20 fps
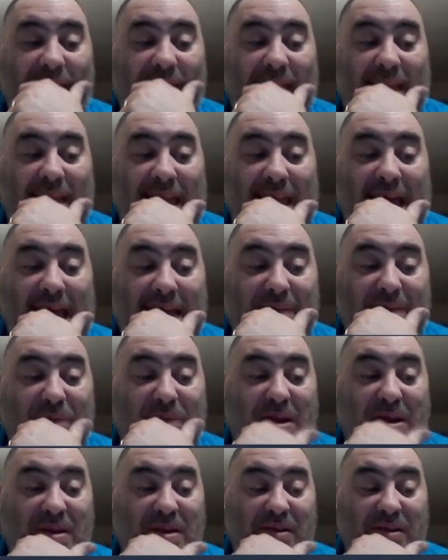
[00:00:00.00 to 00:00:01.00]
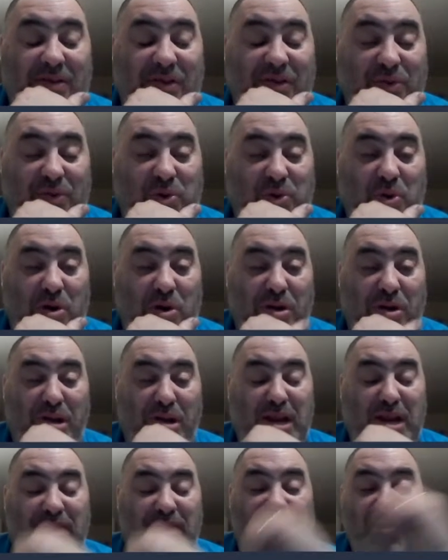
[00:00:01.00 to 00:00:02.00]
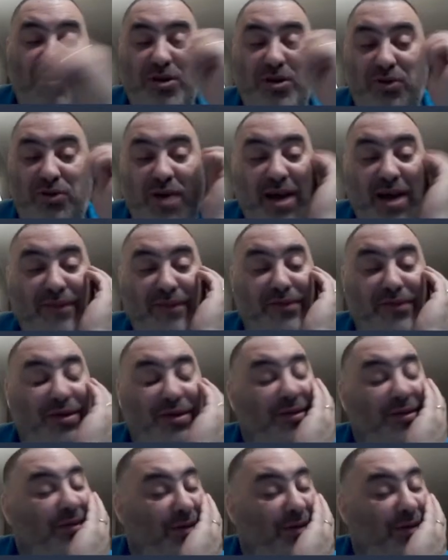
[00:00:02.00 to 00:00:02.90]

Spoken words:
Yeah, he went a little too early in the first draft.